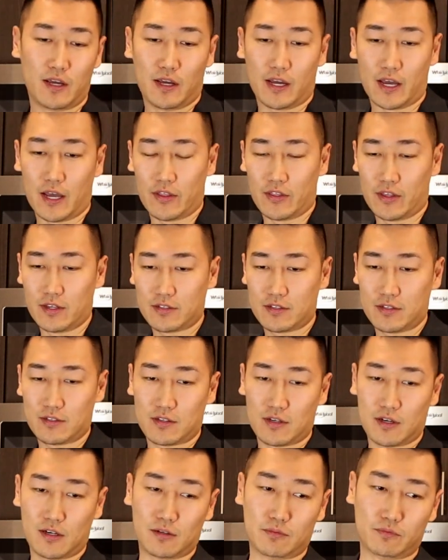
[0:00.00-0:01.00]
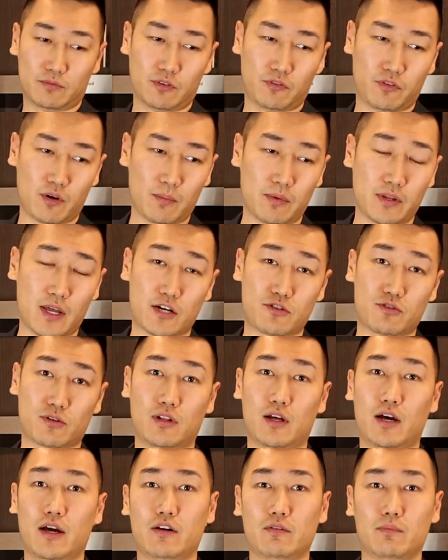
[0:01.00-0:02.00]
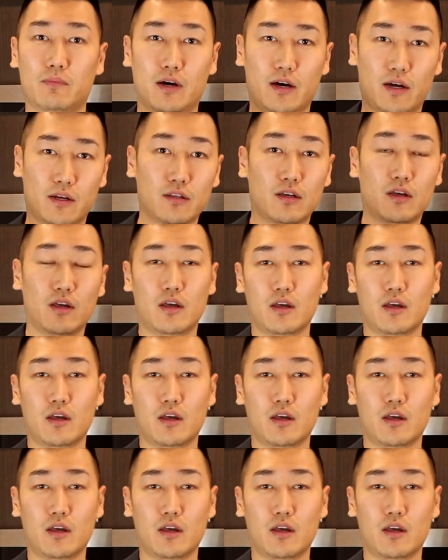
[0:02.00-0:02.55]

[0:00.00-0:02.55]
and this is from an actual client of mine